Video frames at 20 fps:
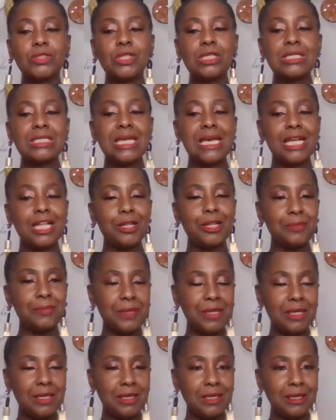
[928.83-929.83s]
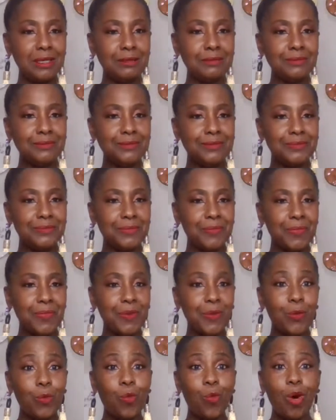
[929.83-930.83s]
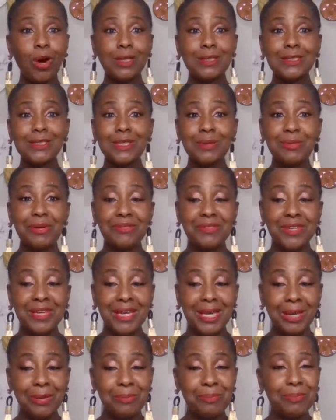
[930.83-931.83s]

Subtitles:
to tell me what some of the